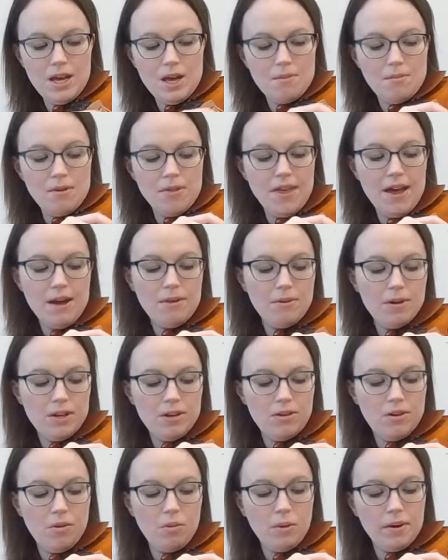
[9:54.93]
But that way you
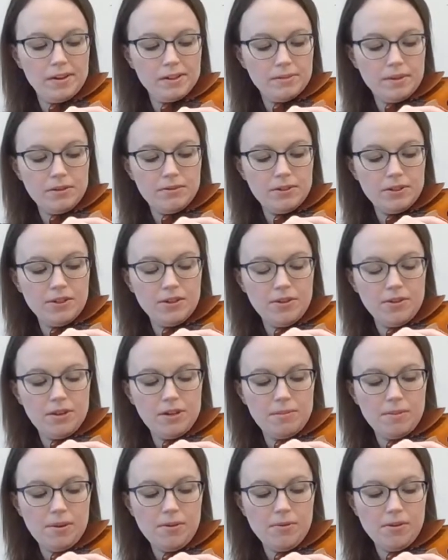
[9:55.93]
know, where's my finger going
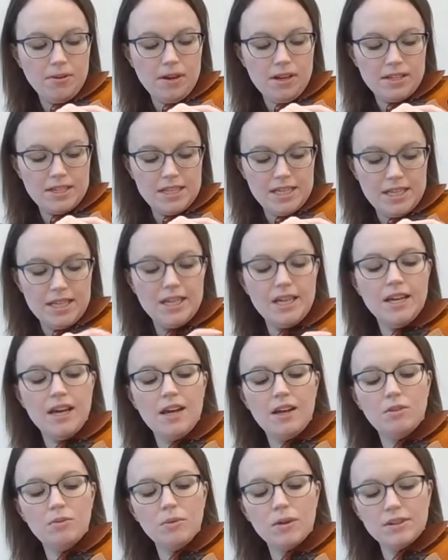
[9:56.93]
to be for D
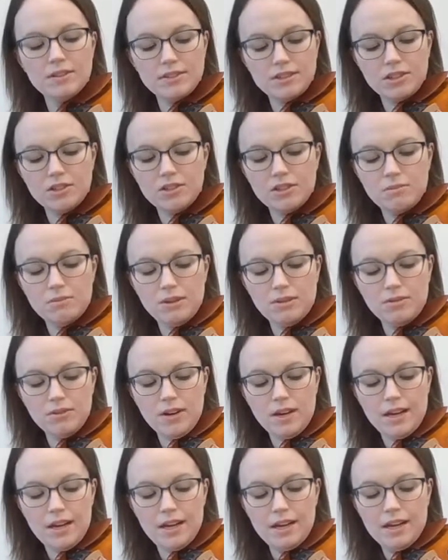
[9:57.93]
and where is it going to be for
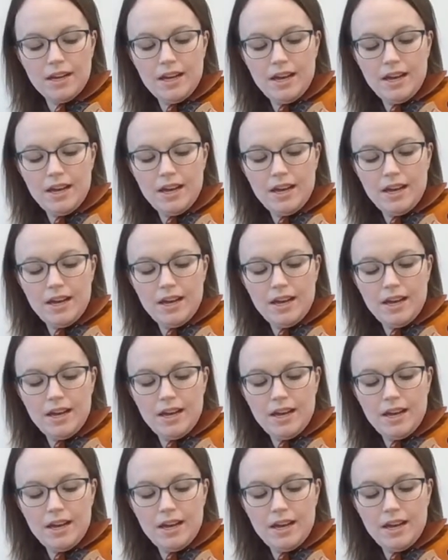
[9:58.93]
A.